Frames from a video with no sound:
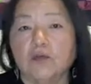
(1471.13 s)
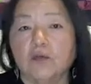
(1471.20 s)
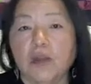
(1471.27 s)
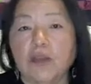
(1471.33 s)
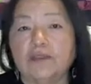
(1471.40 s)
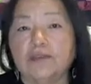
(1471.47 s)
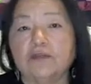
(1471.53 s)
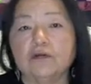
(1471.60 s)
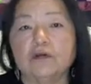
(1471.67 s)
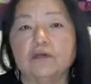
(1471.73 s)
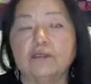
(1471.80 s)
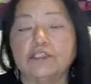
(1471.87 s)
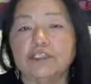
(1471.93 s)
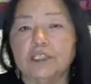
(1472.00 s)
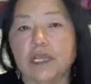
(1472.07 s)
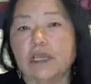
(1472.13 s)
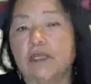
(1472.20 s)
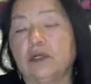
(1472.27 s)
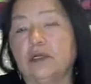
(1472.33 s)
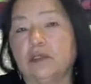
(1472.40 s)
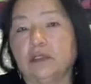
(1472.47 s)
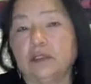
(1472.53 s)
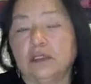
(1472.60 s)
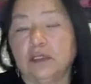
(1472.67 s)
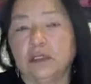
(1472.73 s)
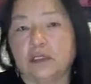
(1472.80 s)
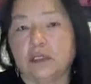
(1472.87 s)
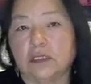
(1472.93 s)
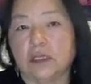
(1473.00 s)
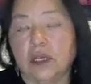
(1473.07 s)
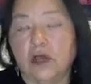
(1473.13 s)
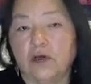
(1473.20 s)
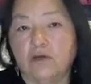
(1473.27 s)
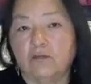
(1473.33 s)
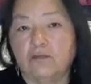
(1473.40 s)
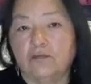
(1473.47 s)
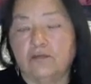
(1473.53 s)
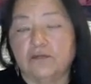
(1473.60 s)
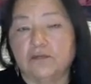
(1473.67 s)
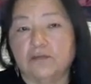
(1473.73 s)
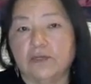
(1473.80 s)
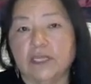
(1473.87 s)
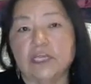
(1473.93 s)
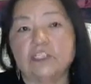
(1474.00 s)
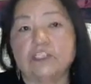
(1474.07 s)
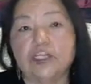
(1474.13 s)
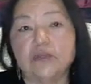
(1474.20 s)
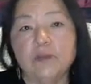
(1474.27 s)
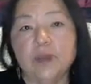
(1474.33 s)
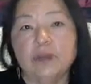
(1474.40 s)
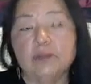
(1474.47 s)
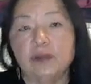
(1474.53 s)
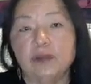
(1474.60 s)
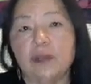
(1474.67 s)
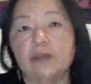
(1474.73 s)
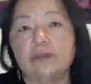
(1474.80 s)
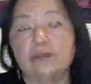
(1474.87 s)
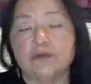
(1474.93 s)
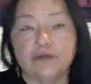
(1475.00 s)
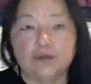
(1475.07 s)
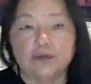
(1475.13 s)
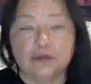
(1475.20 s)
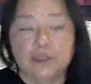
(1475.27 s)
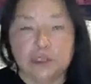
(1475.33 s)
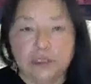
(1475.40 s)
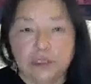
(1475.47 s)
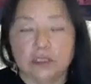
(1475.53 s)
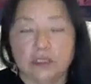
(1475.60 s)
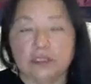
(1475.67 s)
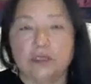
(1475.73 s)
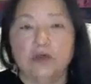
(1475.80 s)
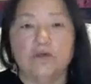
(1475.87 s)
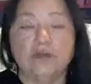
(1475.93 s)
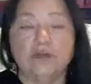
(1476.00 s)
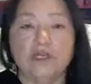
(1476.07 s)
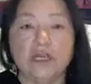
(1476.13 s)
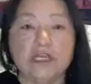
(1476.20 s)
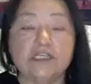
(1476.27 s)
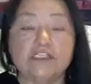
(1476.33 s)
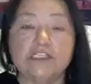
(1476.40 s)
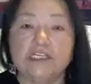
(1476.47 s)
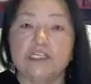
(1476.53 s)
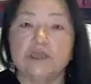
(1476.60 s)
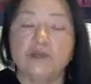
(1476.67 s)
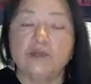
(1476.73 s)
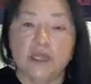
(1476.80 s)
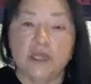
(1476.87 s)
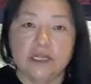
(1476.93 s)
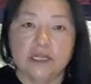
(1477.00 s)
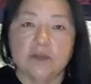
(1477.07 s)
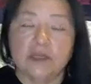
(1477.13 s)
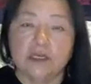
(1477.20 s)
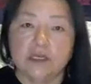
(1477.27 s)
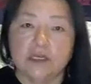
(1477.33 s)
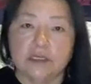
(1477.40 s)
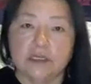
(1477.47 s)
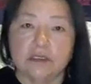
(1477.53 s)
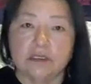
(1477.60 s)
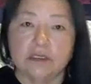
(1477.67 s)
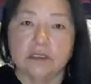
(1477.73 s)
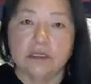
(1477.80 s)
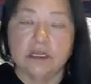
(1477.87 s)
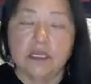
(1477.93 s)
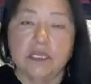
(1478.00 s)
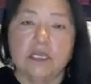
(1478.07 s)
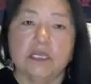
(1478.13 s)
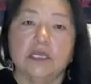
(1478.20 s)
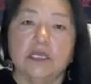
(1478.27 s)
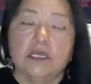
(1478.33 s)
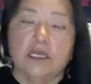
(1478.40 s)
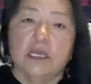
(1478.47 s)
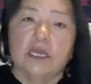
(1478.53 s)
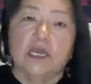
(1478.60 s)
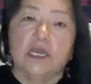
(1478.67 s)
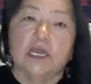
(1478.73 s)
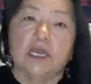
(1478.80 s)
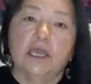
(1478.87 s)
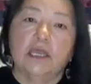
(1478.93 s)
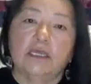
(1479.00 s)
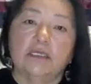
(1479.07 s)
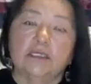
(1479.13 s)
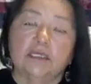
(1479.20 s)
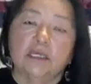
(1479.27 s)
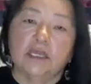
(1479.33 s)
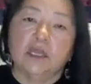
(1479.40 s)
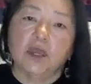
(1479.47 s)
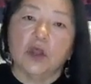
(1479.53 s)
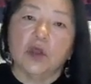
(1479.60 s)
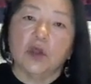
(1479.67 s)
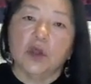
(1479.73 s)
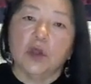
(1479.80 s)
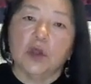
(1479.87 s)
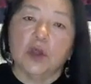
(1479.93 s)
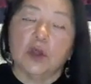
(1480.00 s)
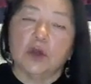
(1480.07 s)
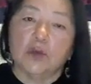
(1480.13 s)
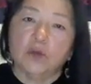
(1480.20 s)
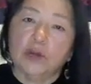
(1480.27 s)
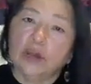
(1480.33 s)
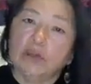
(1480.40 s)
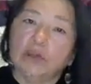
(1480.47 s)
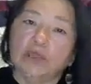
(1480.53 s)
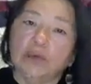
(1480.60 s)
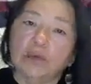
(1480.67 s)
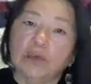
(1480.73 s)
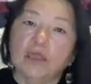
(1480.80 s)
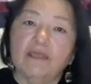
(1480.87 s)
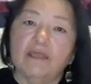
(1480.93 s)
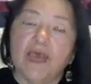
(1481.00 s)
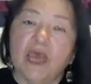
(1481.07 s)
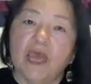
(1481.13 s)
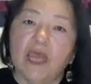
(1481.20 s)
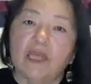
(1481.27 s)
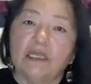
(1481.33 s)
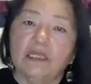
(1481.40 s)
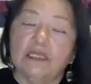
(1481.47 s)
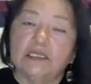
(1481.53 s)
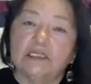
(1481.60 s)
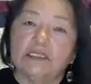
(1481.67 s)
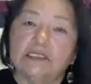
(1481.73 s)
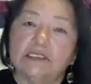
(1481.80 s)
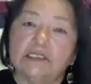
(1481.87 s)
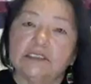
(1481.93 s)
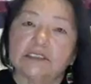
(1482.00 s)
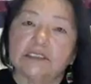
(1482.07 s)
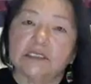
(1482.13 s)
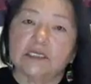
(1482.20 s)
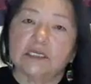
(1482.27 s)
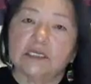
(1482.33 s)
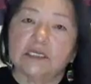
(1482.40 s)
my third cycle of catching my breath during COVID-19 pandemic. And what I mean by that is